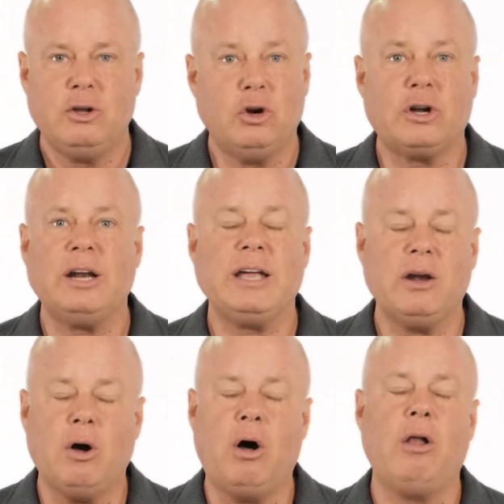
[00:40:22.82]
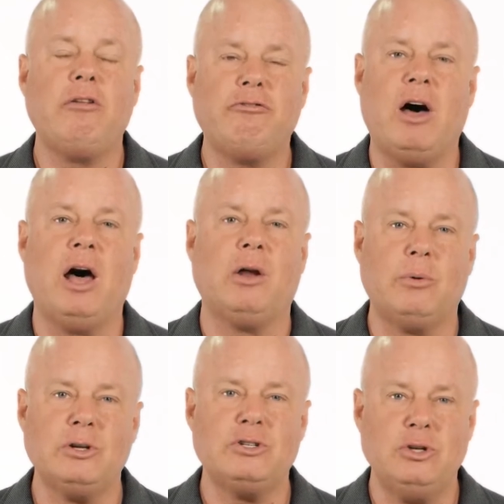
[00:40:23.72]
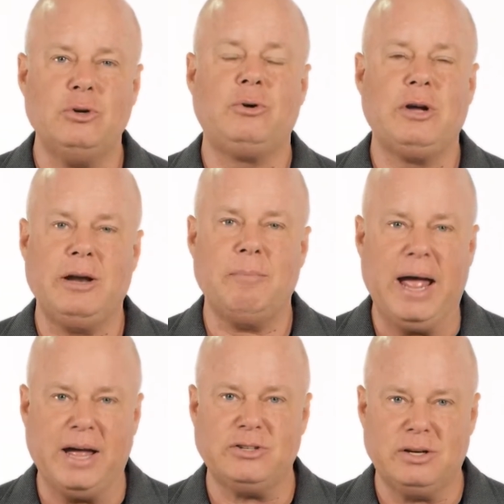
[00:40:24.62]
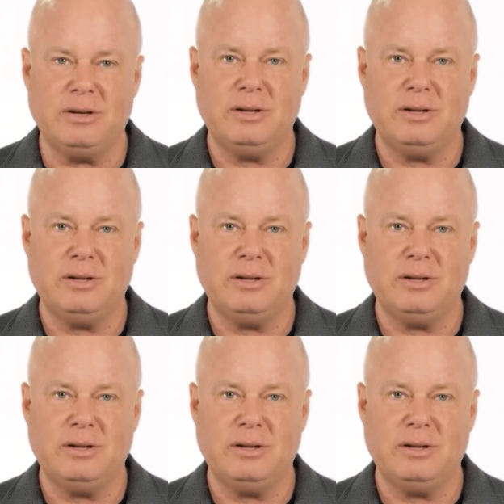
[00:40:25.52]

you're going to get all the followers you can imagine.